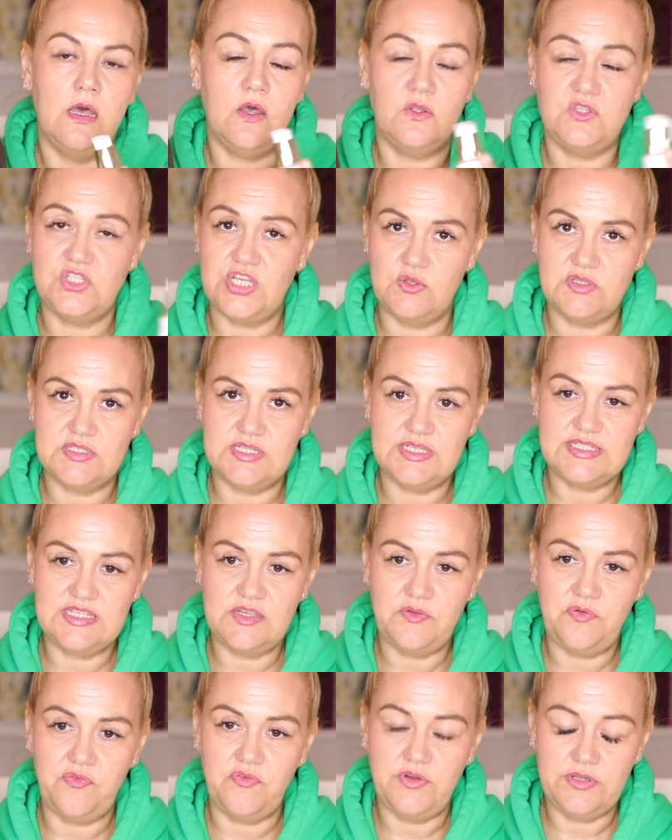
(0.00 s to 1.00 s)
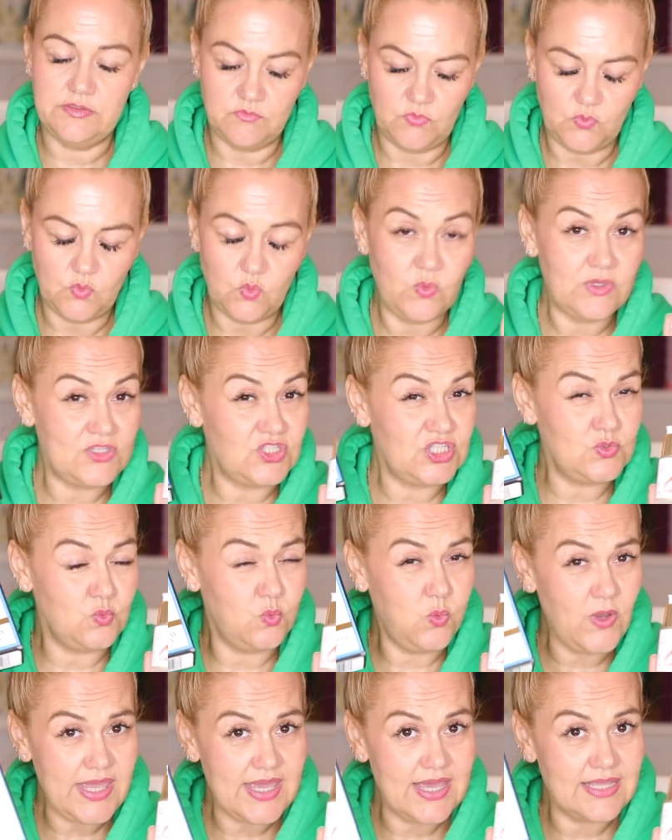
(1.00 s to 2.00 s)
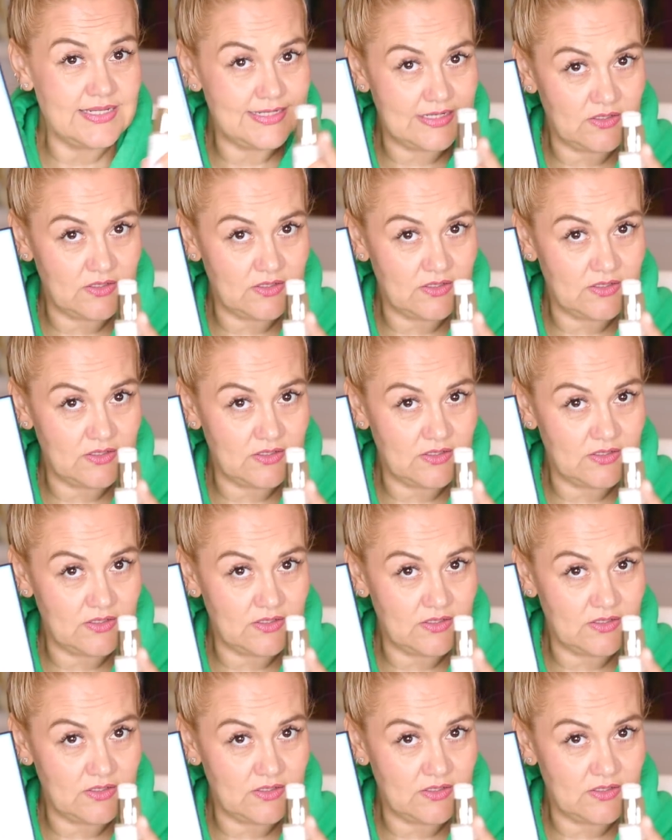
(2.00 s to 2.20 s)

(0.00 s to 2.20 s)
are totally different, which is weird,